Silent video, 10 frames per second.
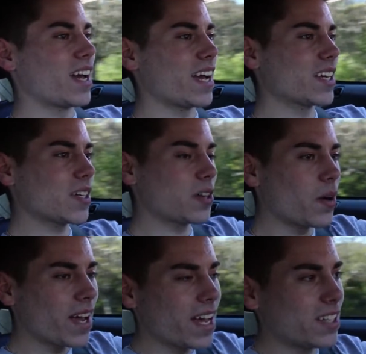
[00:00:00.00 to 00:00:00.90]
I guess I'll
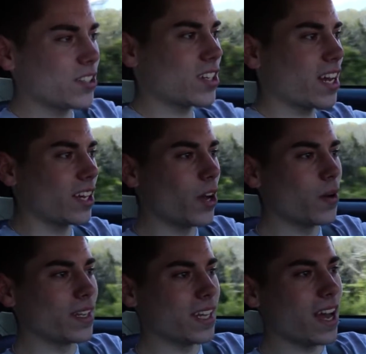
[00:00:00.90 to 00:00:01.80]
go ahead and just kind of
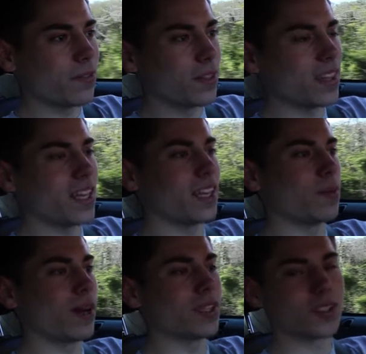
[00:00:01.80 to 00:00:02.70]
go into everything
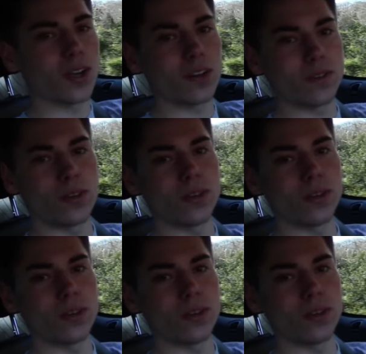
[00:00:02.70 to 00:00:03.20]
about this car if you're